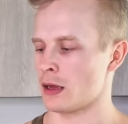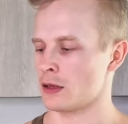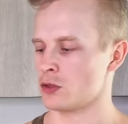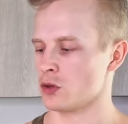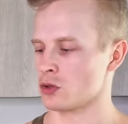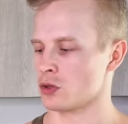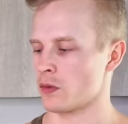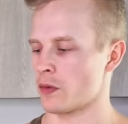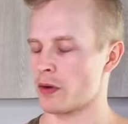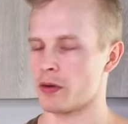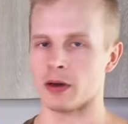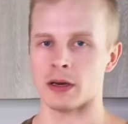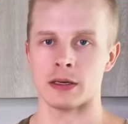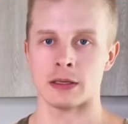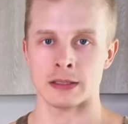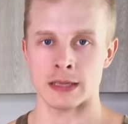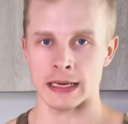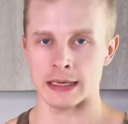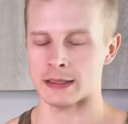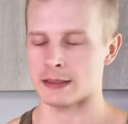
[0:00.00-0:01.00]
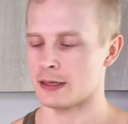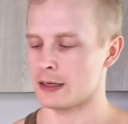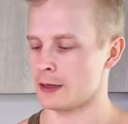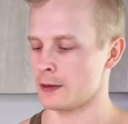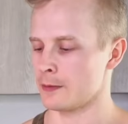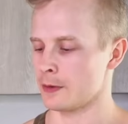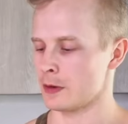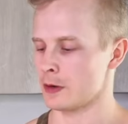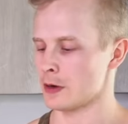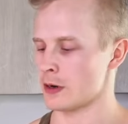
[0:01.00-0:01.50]
it's also very
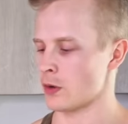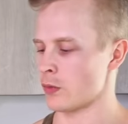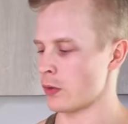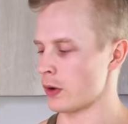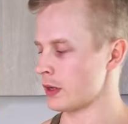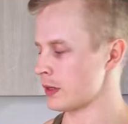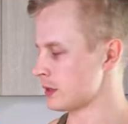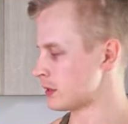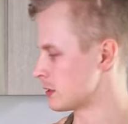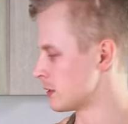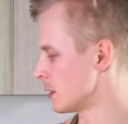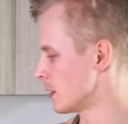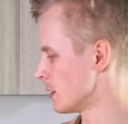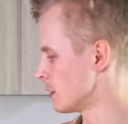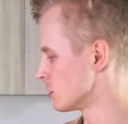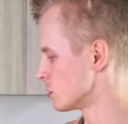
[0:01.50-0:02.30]
tasty in a lot of ways